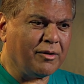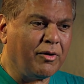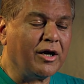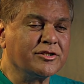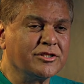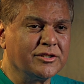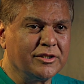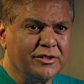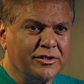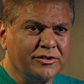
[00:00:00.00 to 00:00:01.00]
March
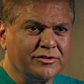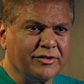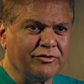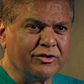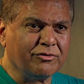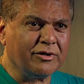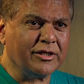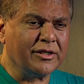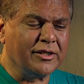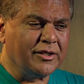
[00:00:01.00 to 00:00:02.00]
73,